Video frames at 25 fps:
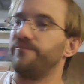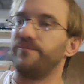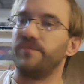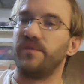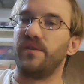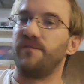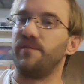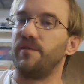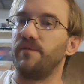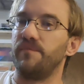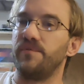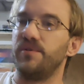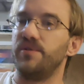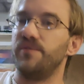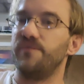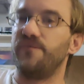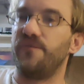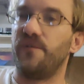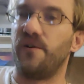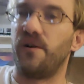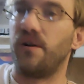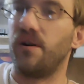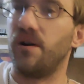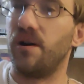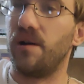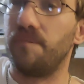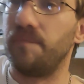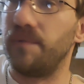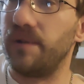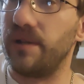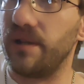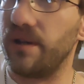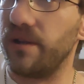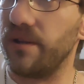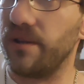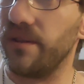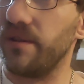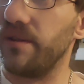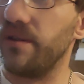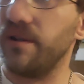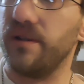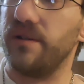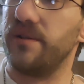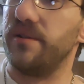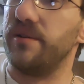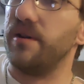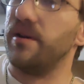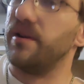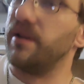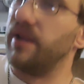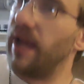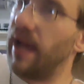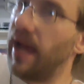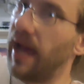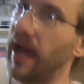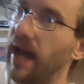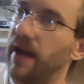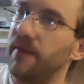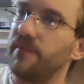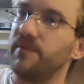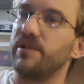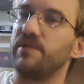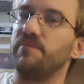if I'm too far up, it doesn't have